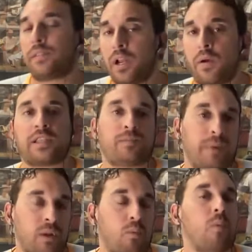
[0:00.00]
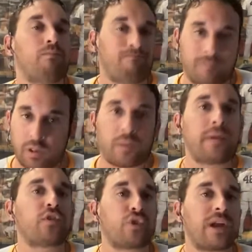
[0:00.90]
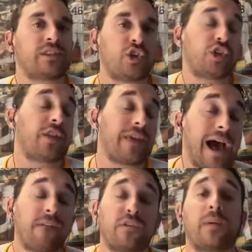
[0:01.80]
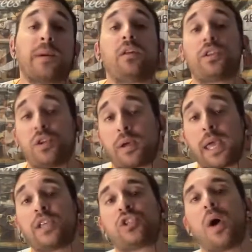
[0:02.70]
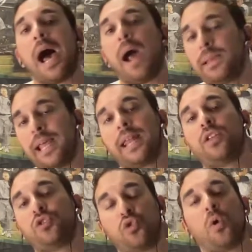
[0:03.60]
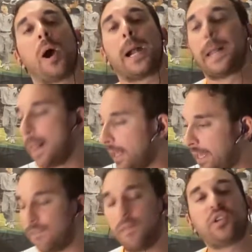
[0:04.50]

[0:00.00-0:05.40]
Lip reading: you know, it's been a little bit of a transition to the outfield, but he looks okay. So I would let Andujar, give him